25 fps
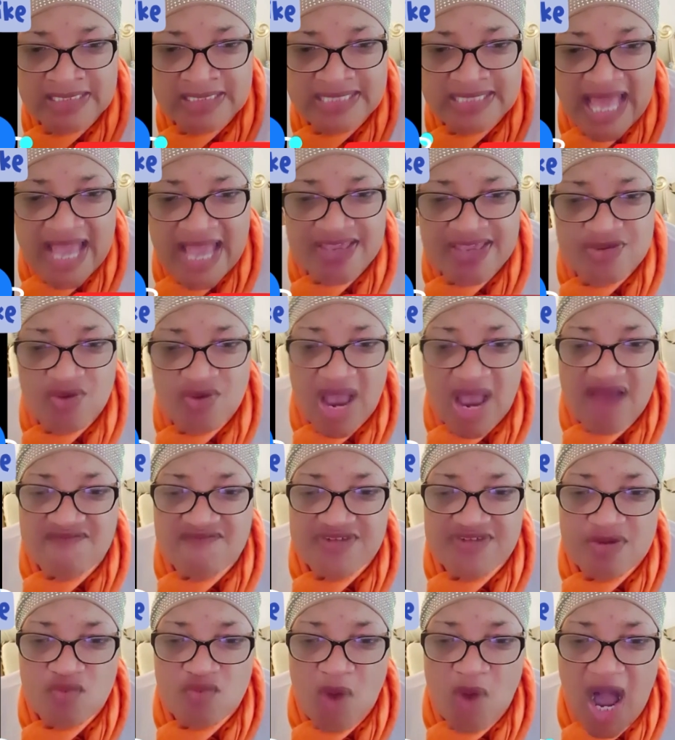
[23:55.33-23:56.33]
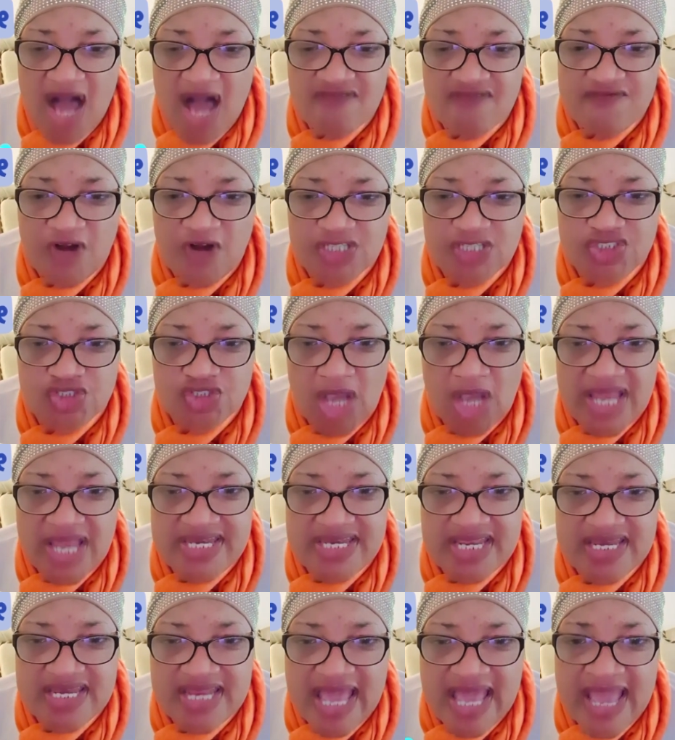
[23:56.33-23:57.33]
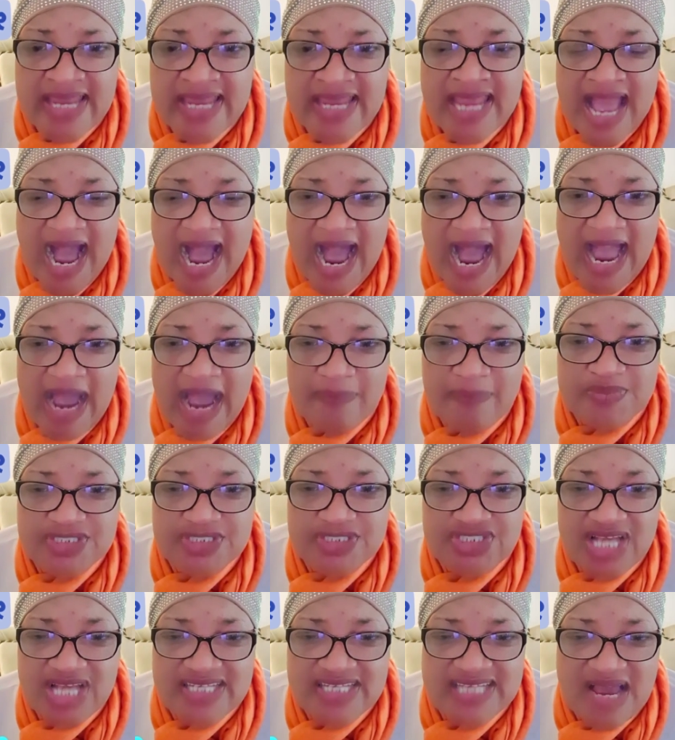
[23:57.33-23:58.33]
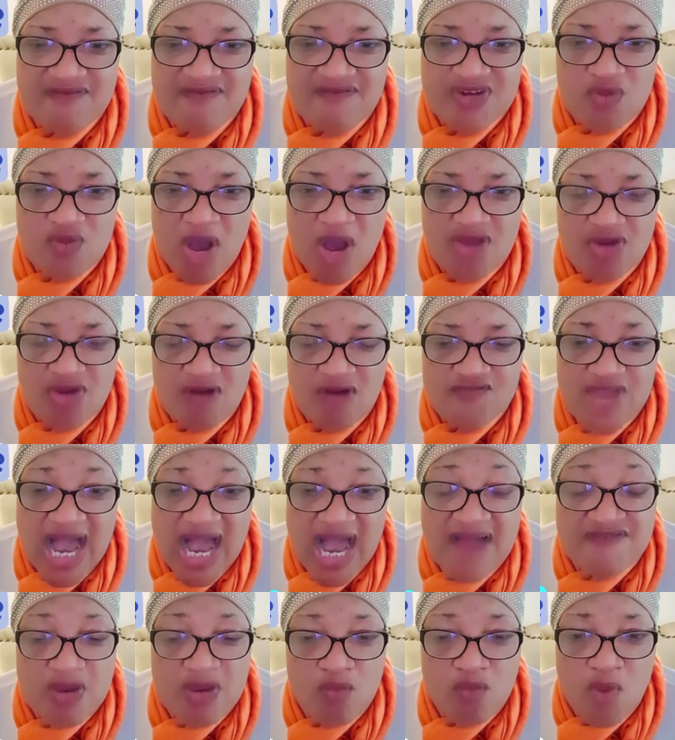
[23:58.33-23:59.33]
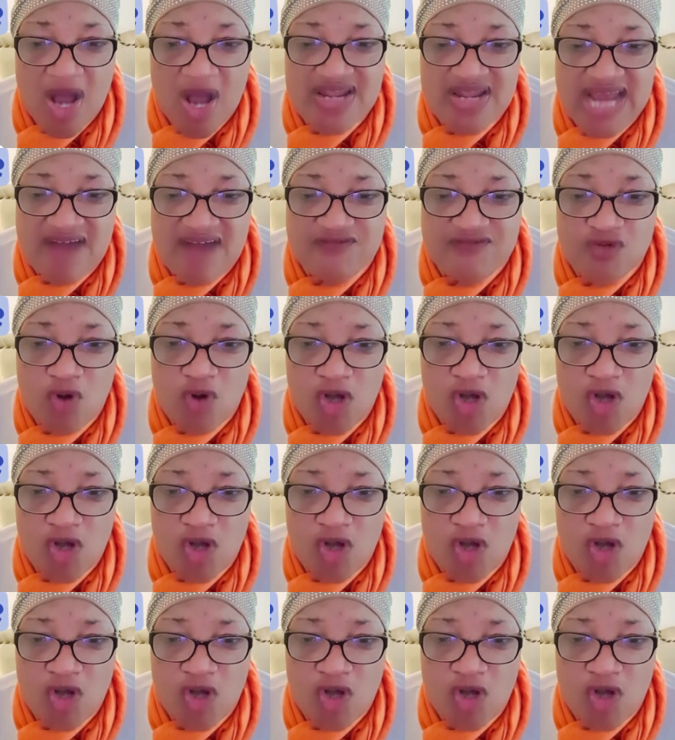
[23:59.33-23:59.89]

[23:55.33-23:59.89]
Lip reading: Thank you, everyone, for joining in. I appreciate every one of you. Have a wonderful,